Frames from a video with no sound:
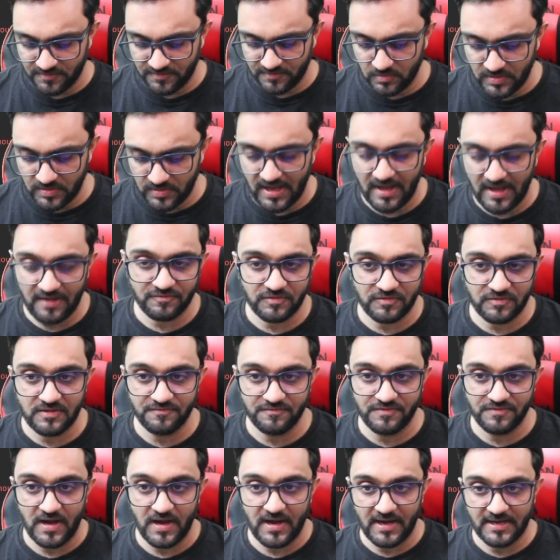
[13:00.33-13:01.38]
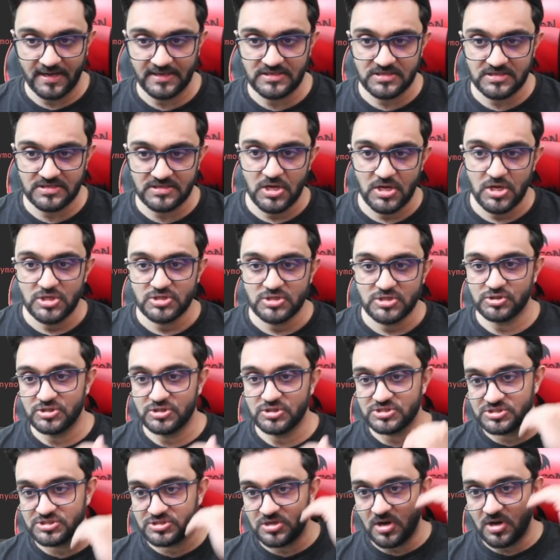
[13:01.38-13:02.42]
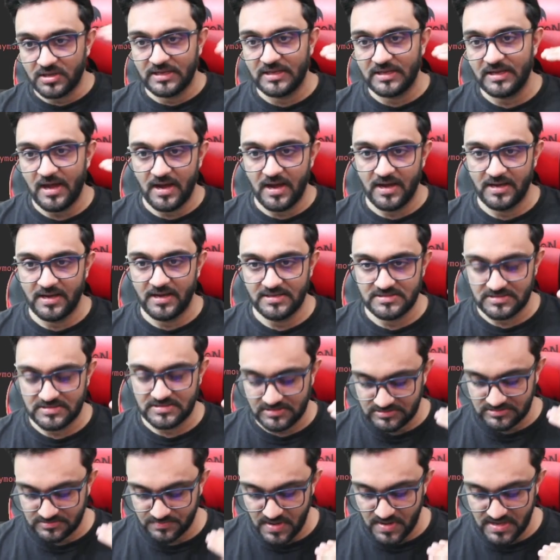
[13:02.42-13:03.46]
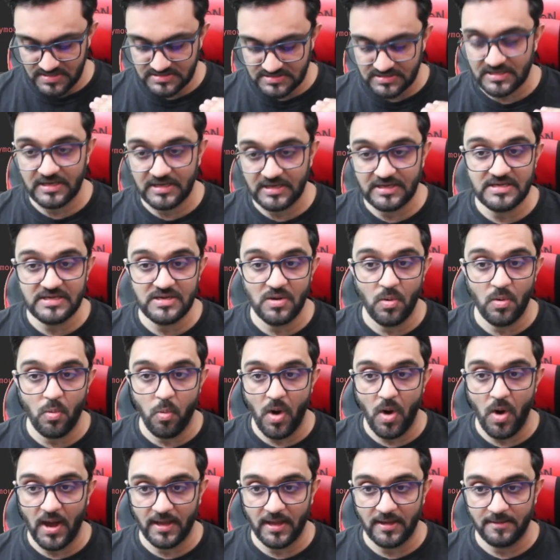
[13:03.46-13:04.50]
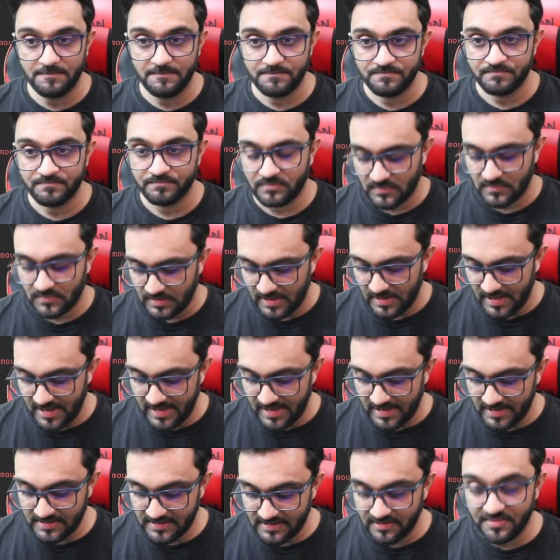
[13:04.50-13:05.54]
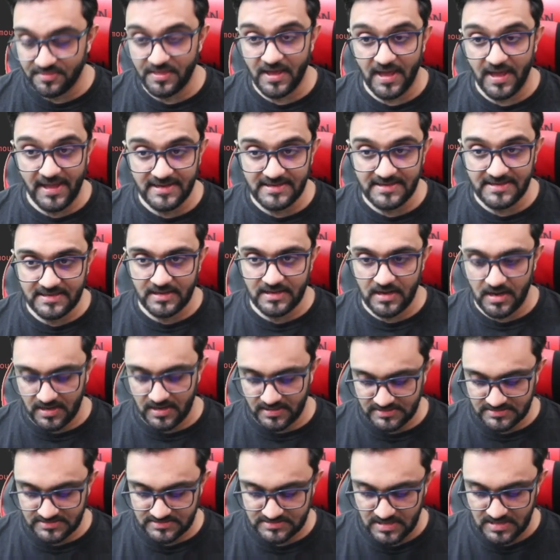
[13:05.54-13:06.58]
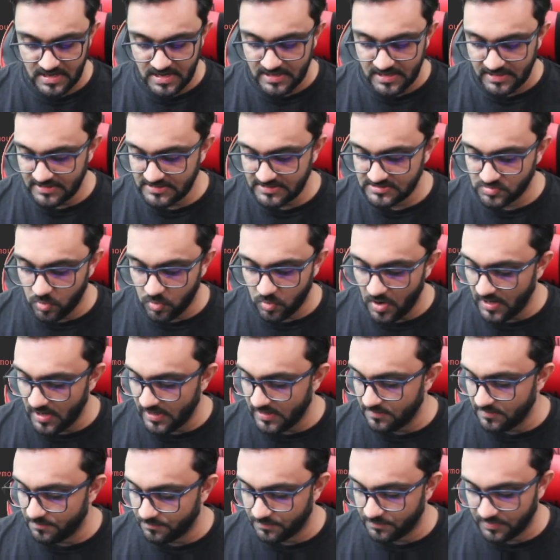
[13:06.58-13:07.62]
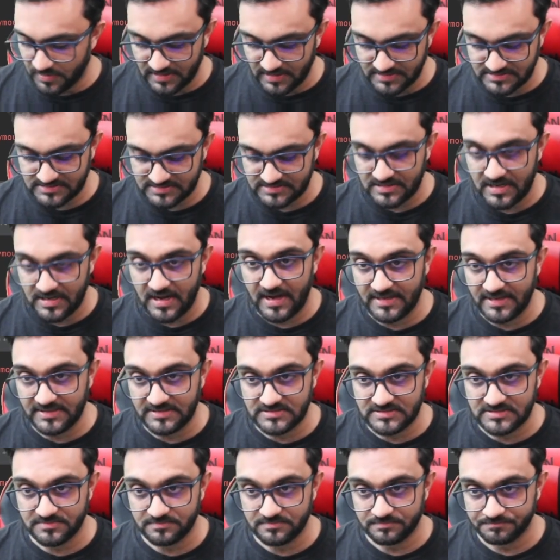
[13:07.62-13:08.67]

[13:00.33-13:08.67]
all, we have to give the height so the starting height is basically y and the ending height is y plus height.